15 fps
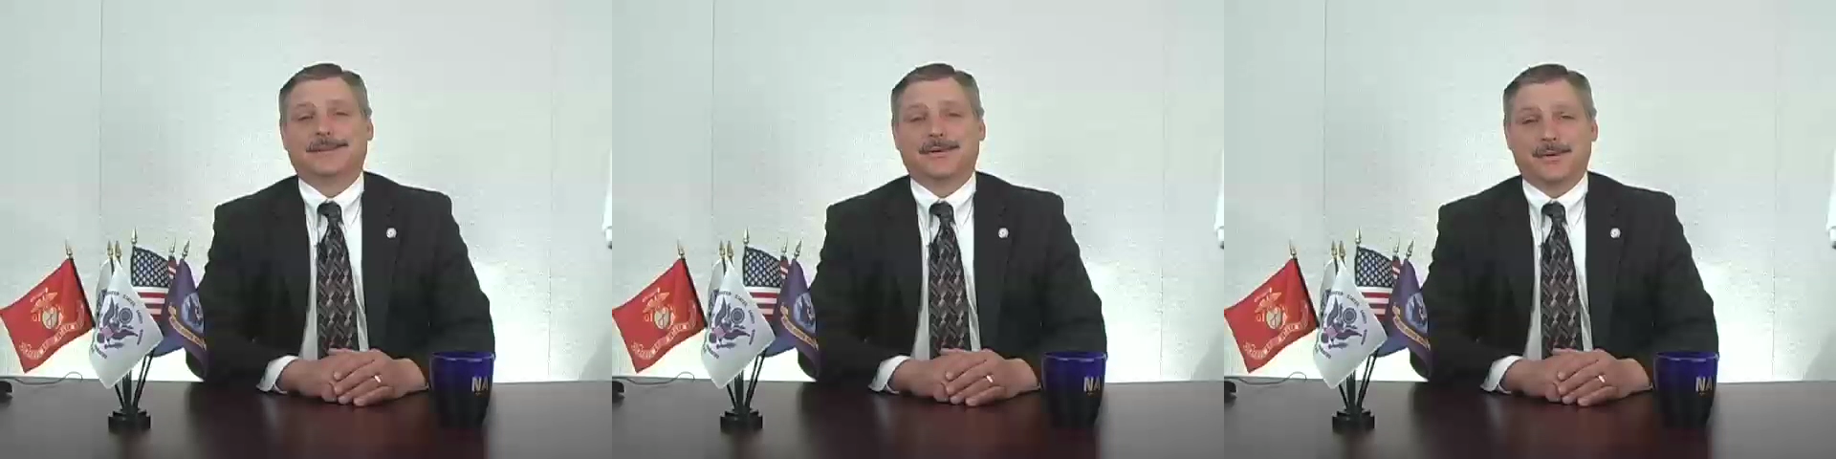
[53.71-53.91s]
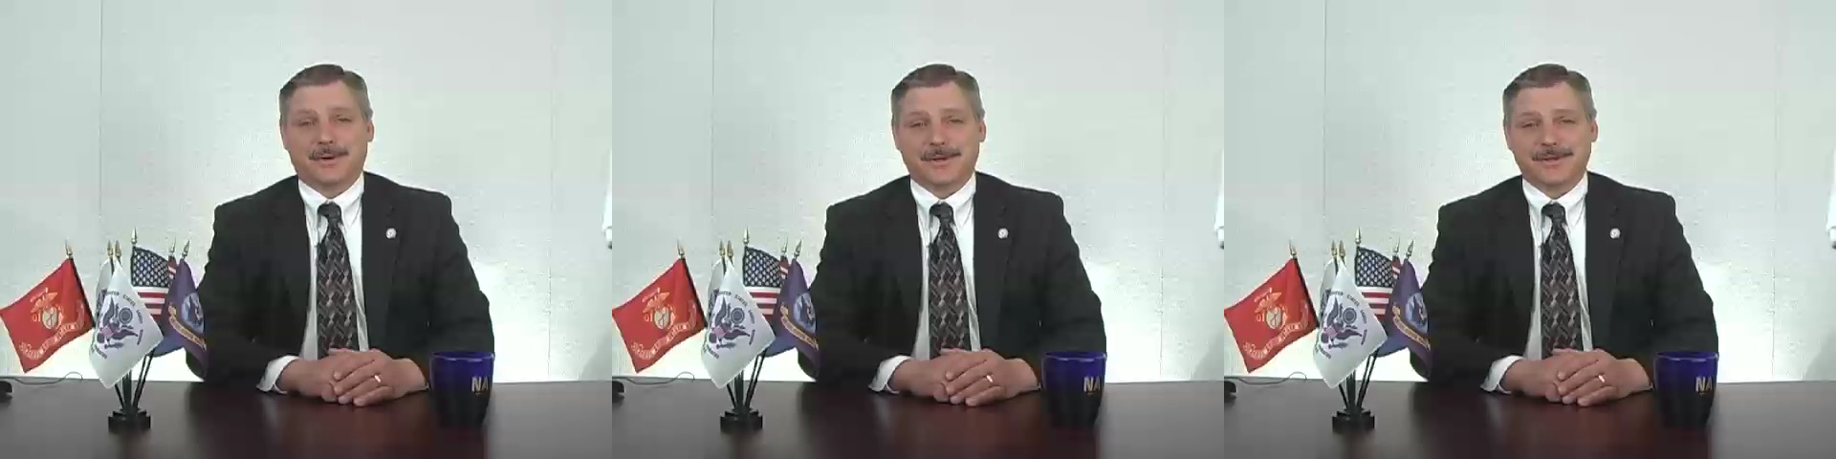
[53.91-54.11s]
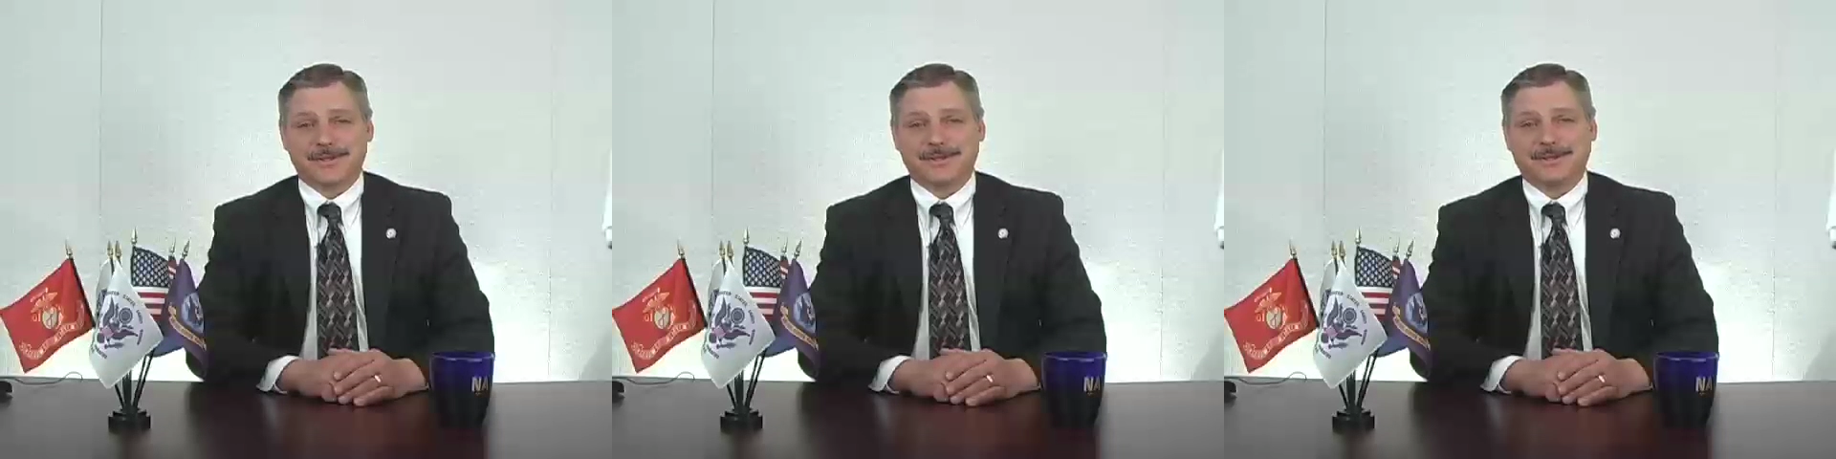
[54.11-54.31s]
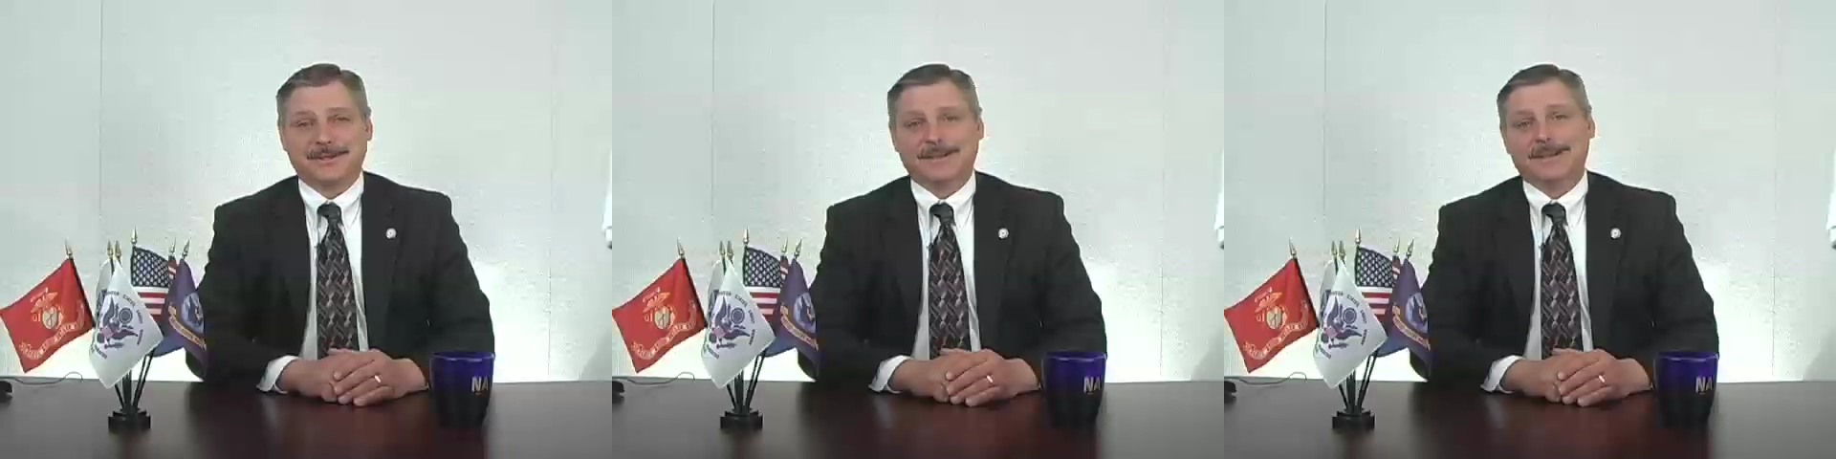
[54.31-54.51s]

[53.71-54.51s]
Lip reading: course,